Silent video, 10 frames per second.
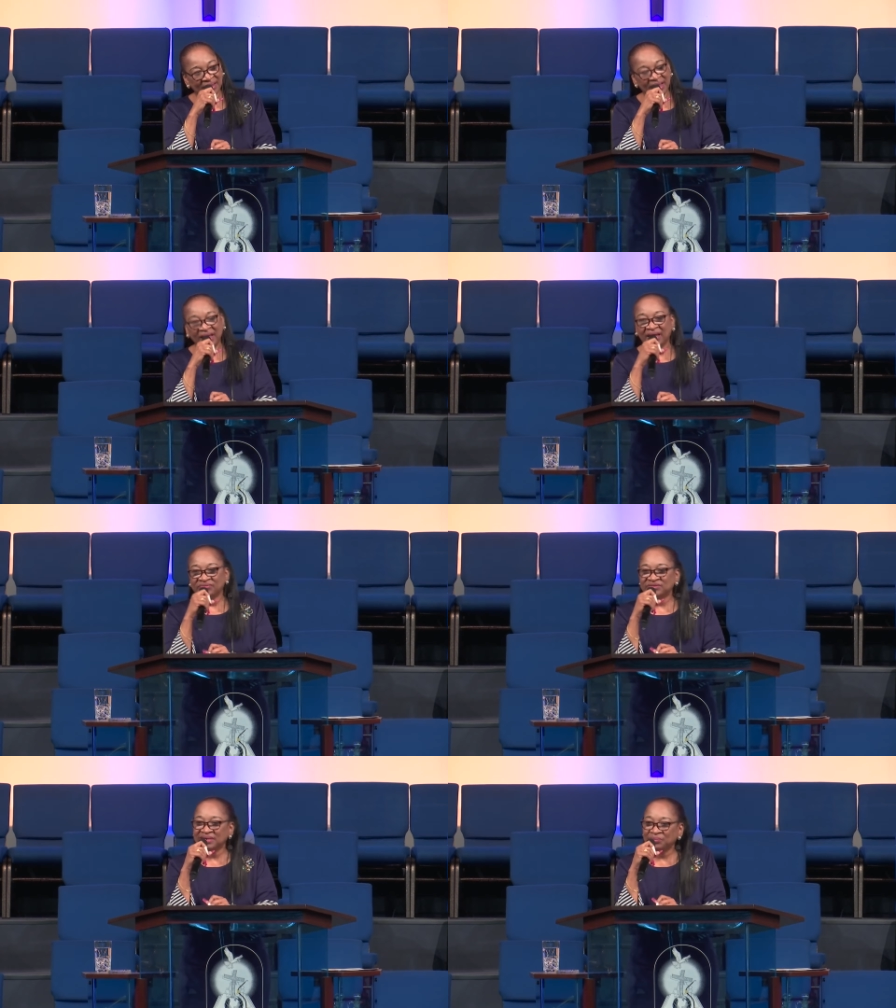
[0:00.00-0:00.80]
If
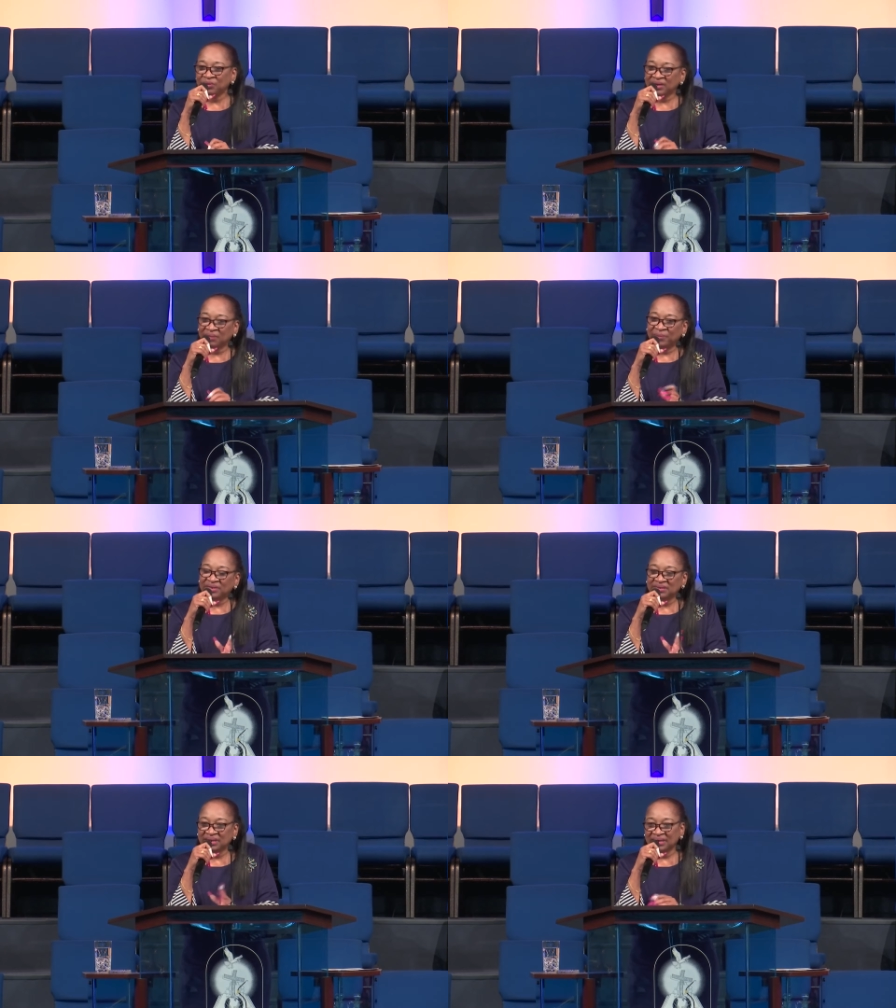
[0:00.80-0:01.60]
someone, a
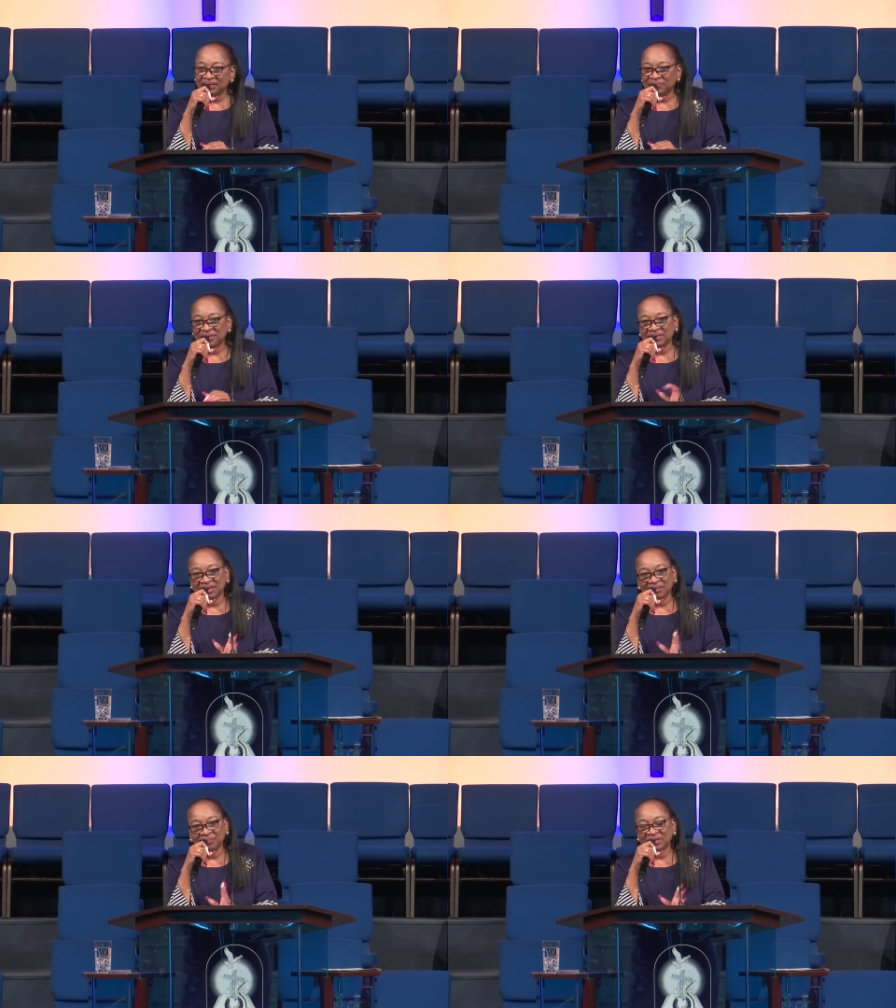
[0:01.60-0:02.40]
billionaire,
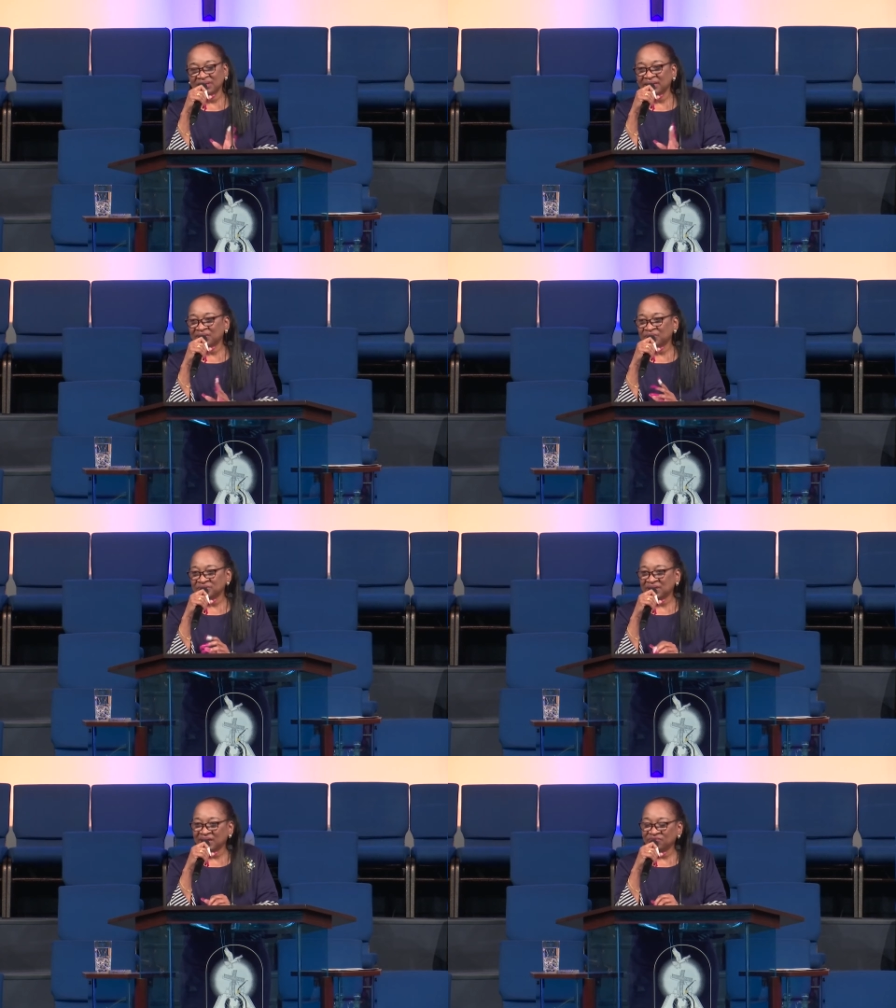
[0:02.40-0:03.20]
millionaire, billionaire, were to
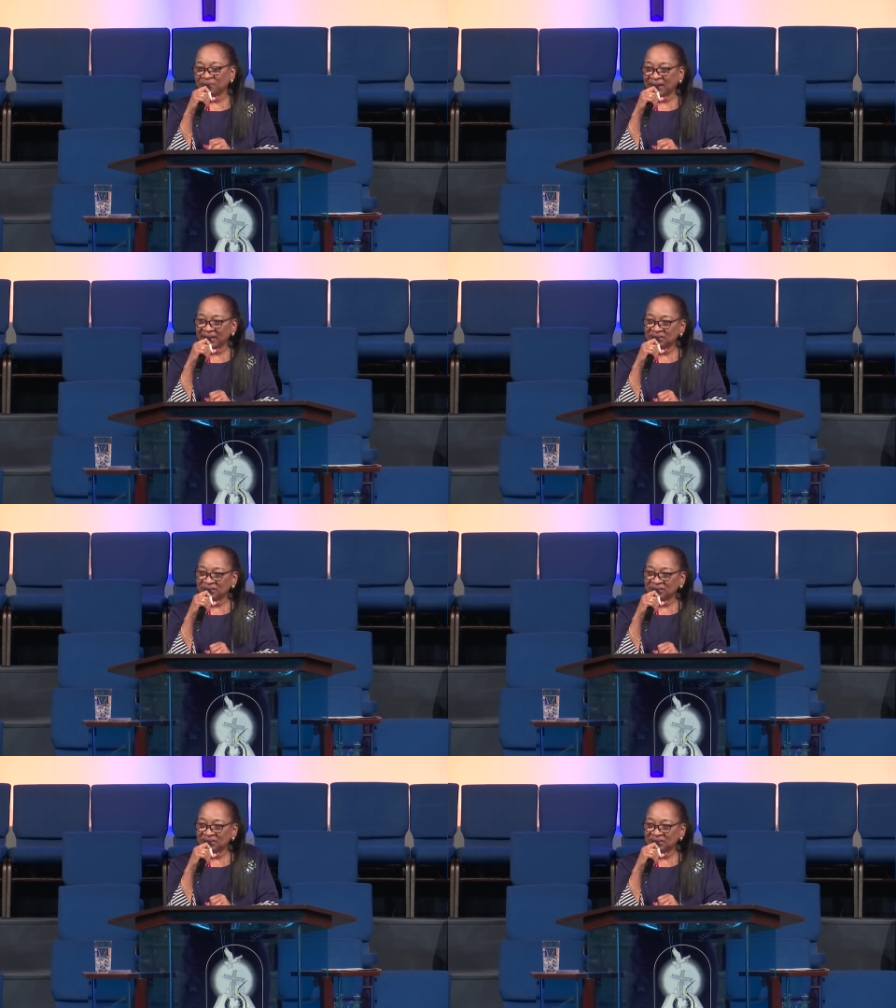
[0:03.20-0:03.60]
have a blank